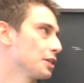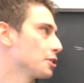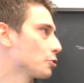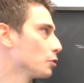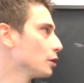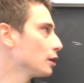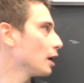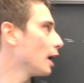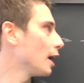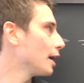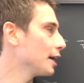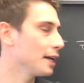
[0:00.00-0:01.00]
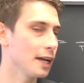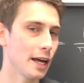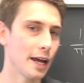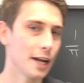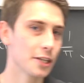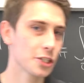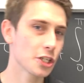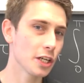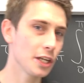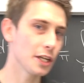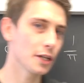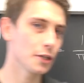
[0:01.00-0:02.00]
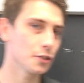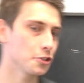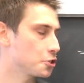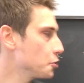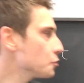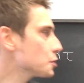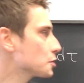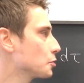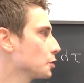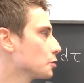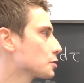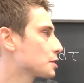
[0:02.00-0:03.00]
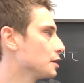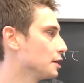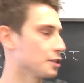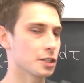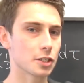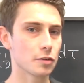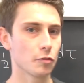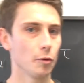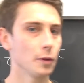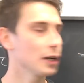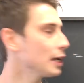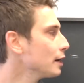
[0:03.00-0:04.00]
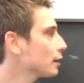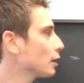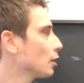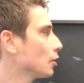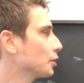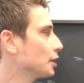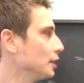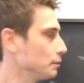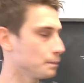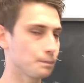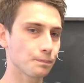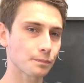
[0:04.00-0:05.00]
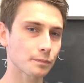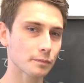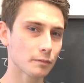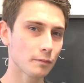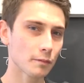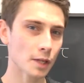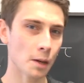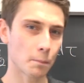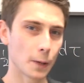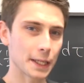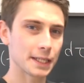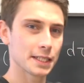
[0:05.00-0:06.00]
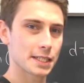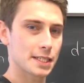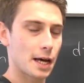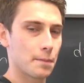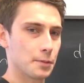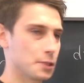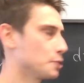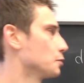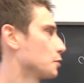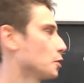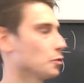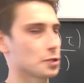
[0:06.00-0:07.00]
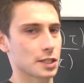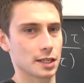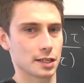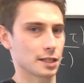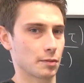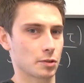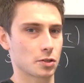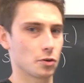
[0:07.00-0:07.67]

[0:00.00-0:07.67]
integral, I actually choose to use addition formulae on here, breaking this up into cosine times